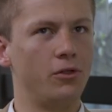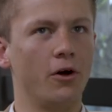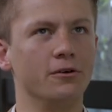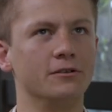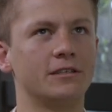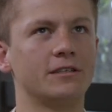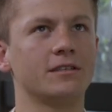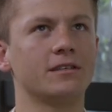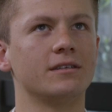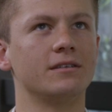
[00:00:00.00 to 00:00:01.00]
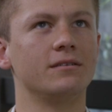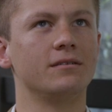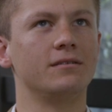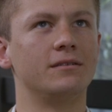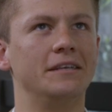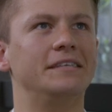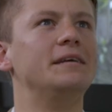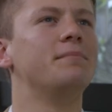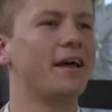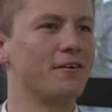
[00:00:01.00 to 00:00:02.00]
the
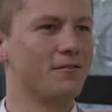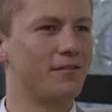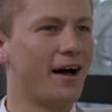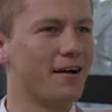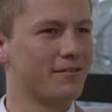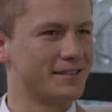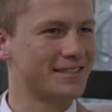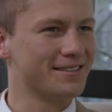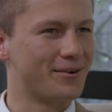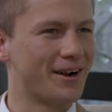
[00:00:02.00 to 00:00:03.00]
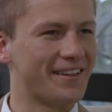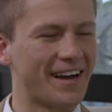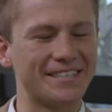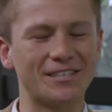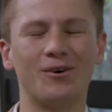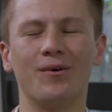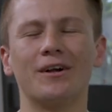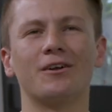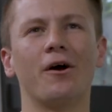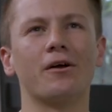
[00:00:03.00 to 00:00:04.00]
deep end of life, is what I like to call
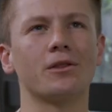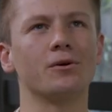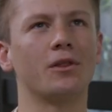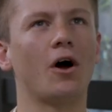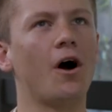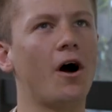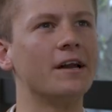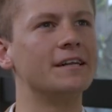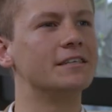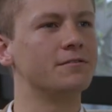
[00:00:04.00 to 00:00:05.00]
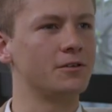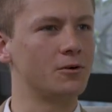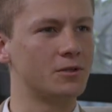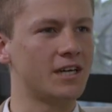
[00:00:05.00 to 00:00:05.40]
it, going through the hard and difficult